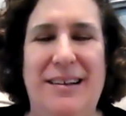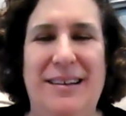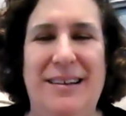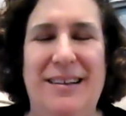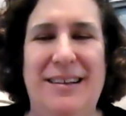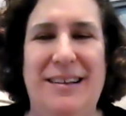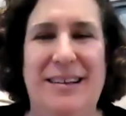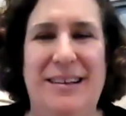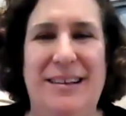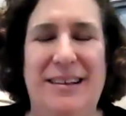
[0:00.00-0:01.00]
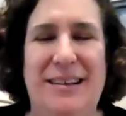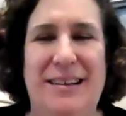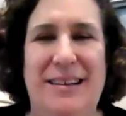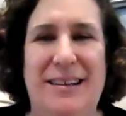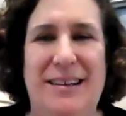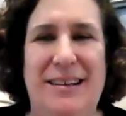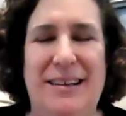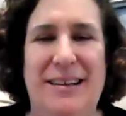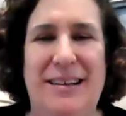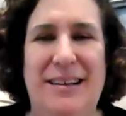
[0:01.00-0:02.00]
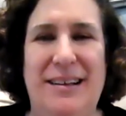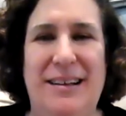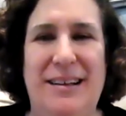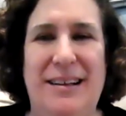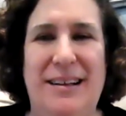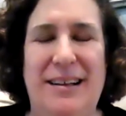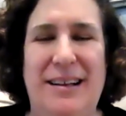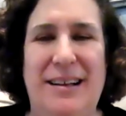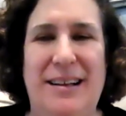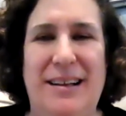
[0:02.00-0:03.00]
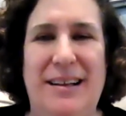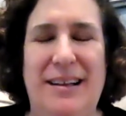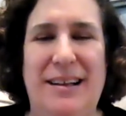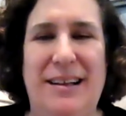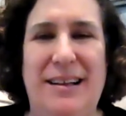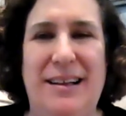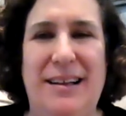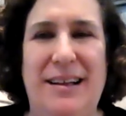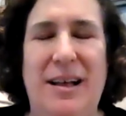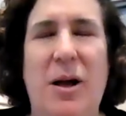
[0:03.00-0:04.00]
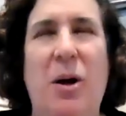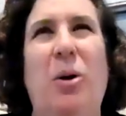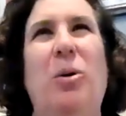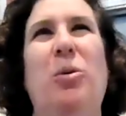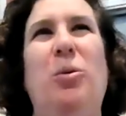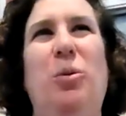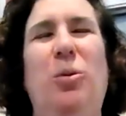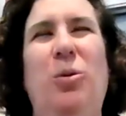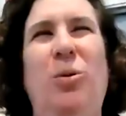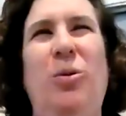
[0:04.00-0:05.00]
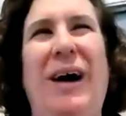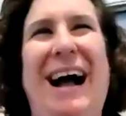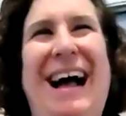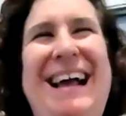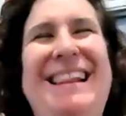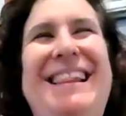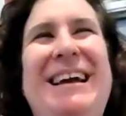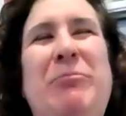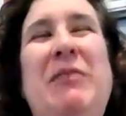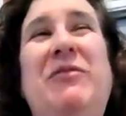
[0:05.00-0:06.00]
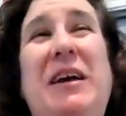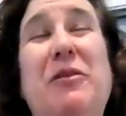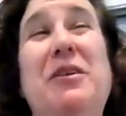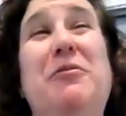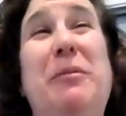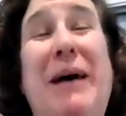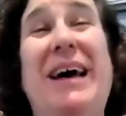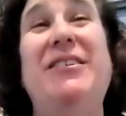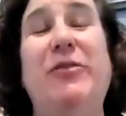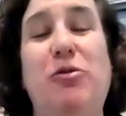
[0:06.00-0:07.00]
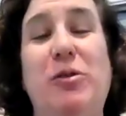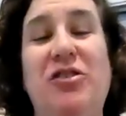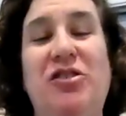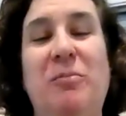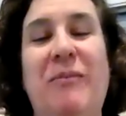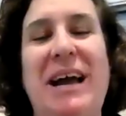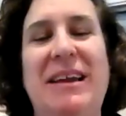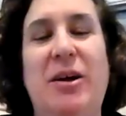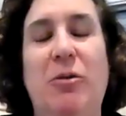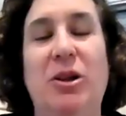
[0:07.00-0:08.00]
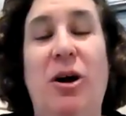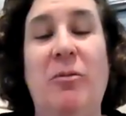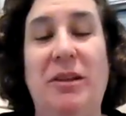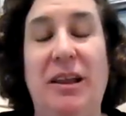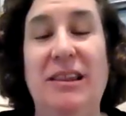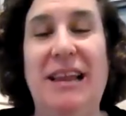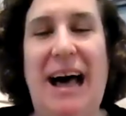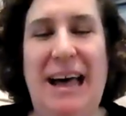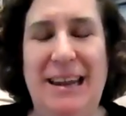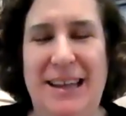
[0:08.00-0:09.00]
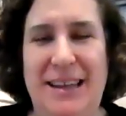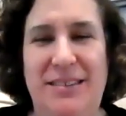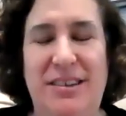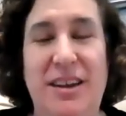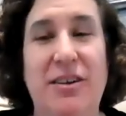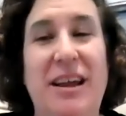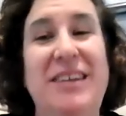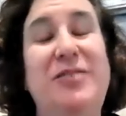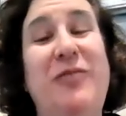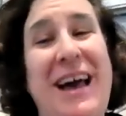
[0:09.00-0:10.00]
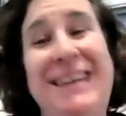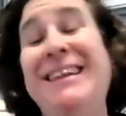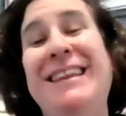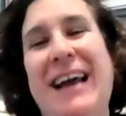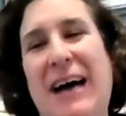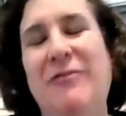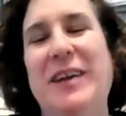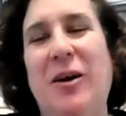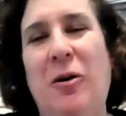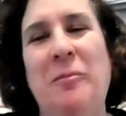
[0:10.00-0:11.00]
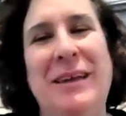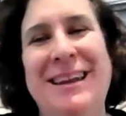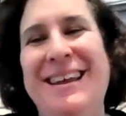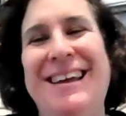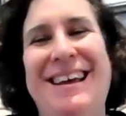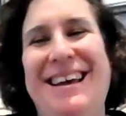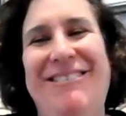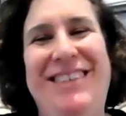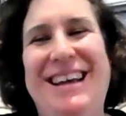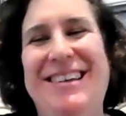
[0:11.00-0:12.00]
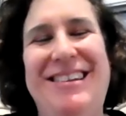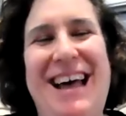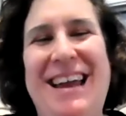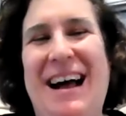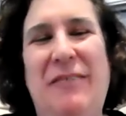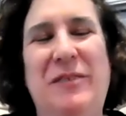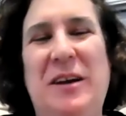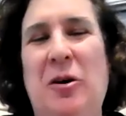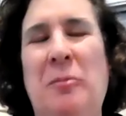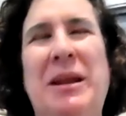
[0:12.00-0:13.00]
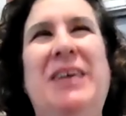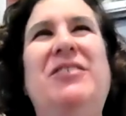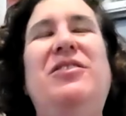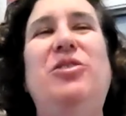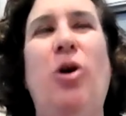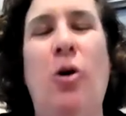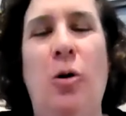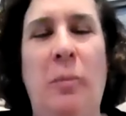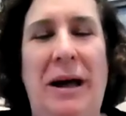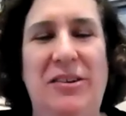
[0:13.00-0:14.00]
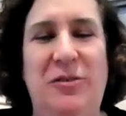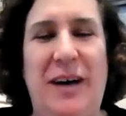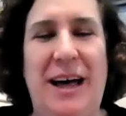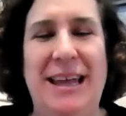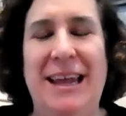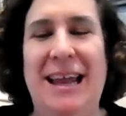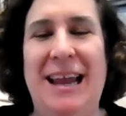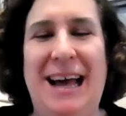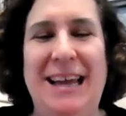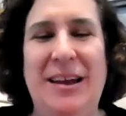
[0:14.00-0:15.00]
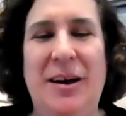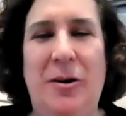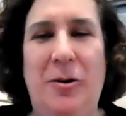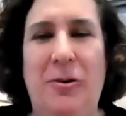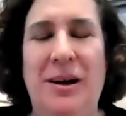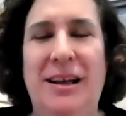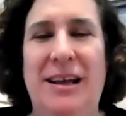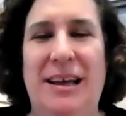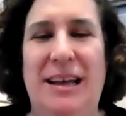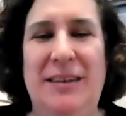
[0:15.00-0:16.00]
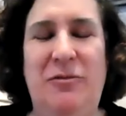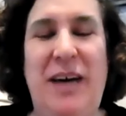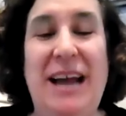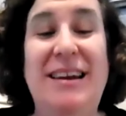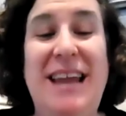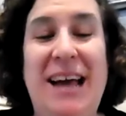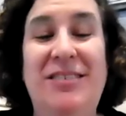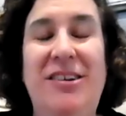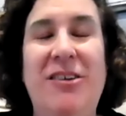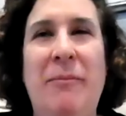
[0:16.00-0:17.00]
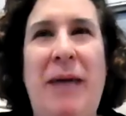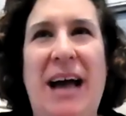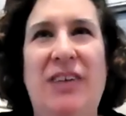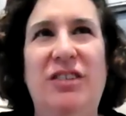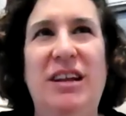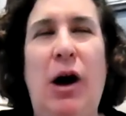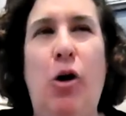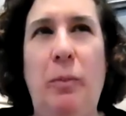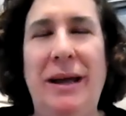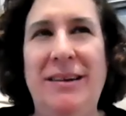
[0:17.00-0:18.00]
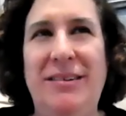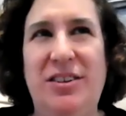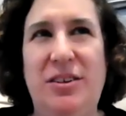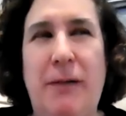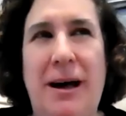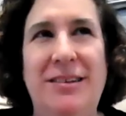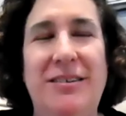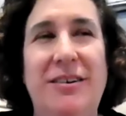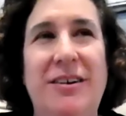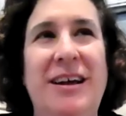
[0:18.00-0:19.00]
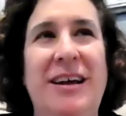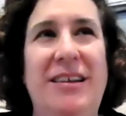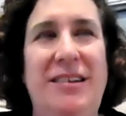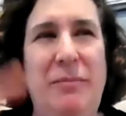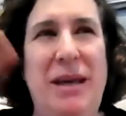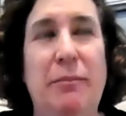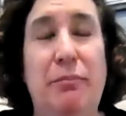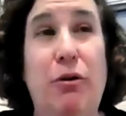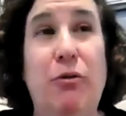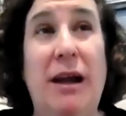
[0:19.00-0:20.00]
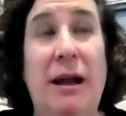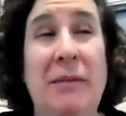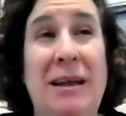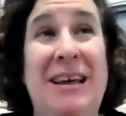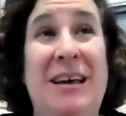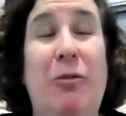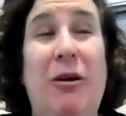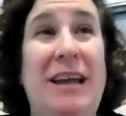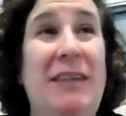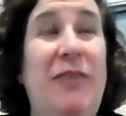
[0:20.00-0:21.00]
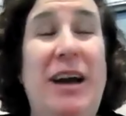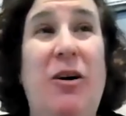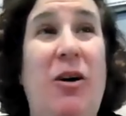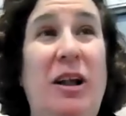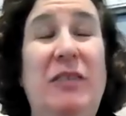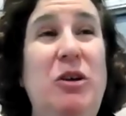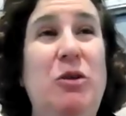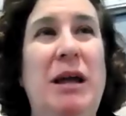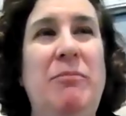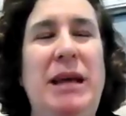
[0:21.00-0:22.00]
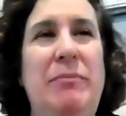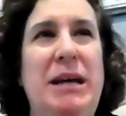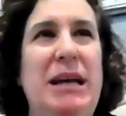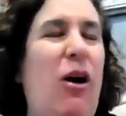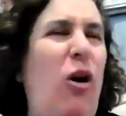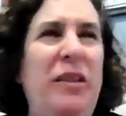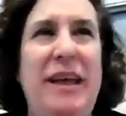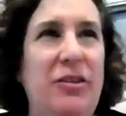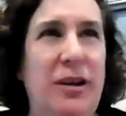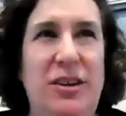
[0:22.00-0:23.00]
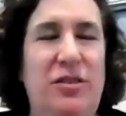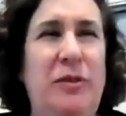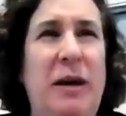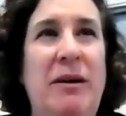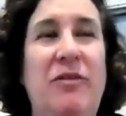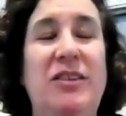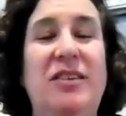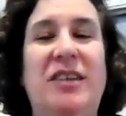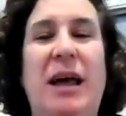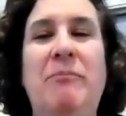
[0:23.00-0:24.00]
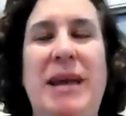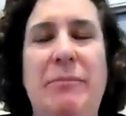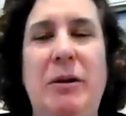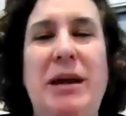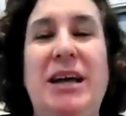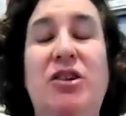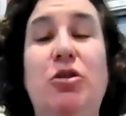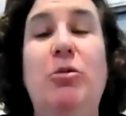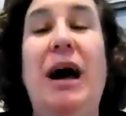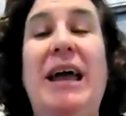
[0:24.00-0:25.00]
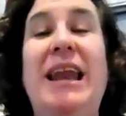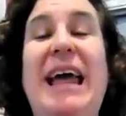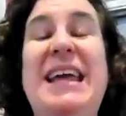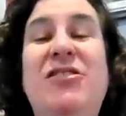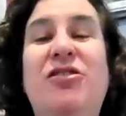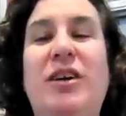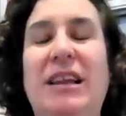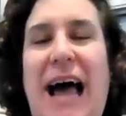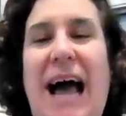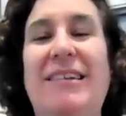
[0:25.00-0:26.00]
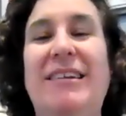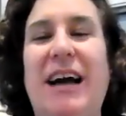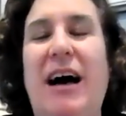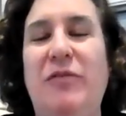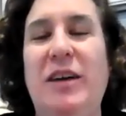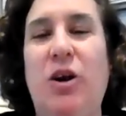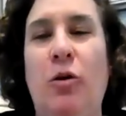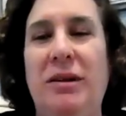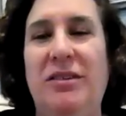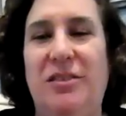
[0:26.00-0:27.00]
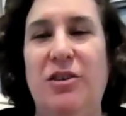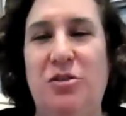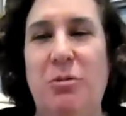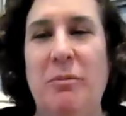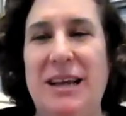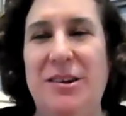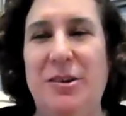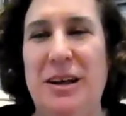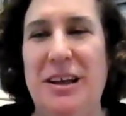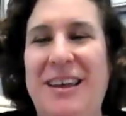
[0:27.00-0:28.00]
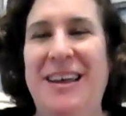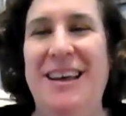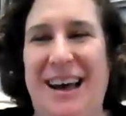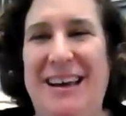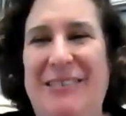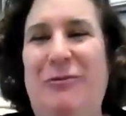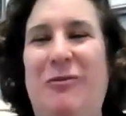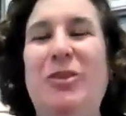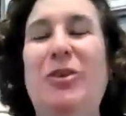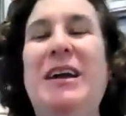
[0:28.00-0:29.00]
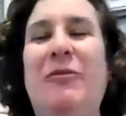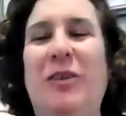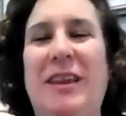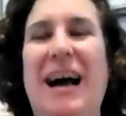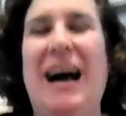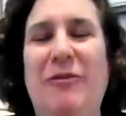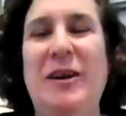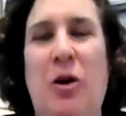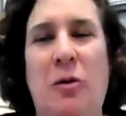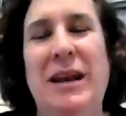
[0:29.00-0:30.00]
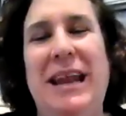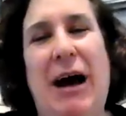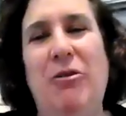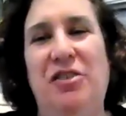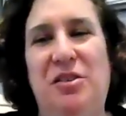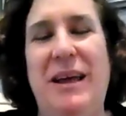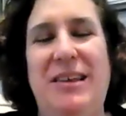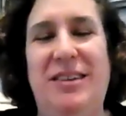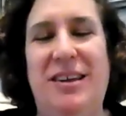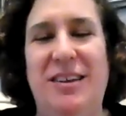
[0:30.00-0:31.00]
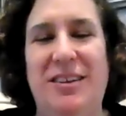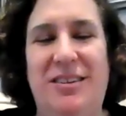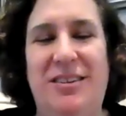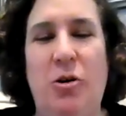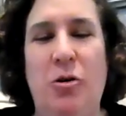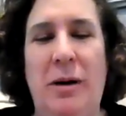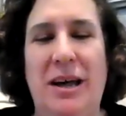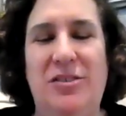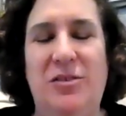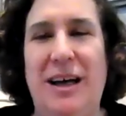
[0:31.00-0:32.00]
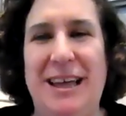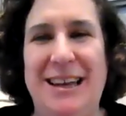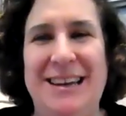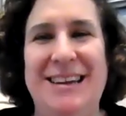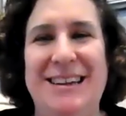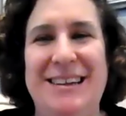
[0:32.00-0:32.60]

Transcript: Yes. What, what's your favorite uh, Passover tradition? Ooh, I think my favorite tr- Passover tradition might go along with a lot of kids here. It's finding the Afikoman because that Afikoman is so much fun. And I know, in fact, next year I'm actually hoping to sponsor to make a program where I can invite all of you and maybe all the other kids who've done my visits, and maybe we can do an intergalactic Afikoman search where we can do a, a looking for the Afikoman in outer space because it's so much fun.